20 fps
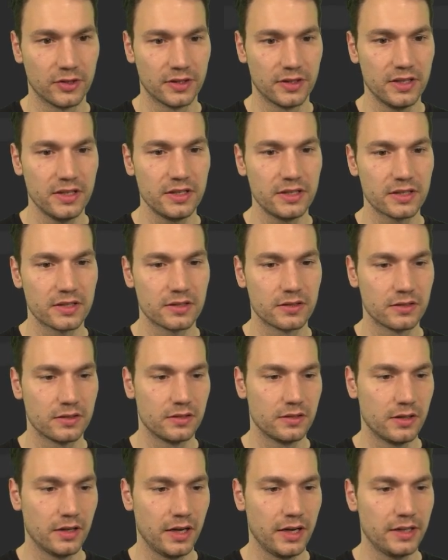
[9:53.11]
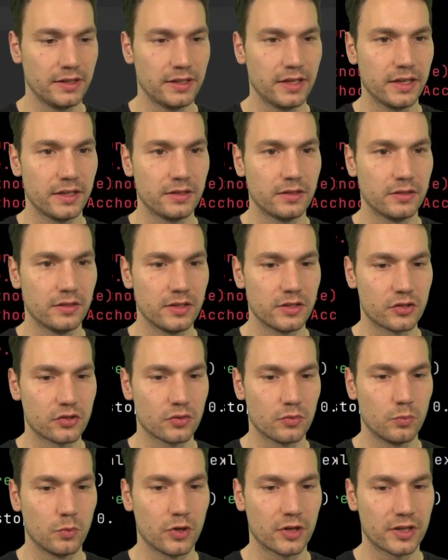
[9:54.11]
this, and then this
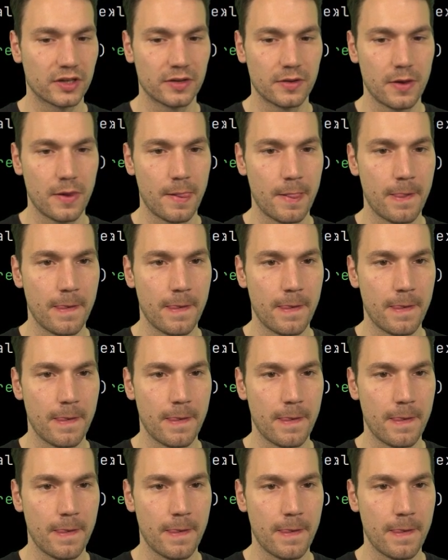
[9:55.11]
should work.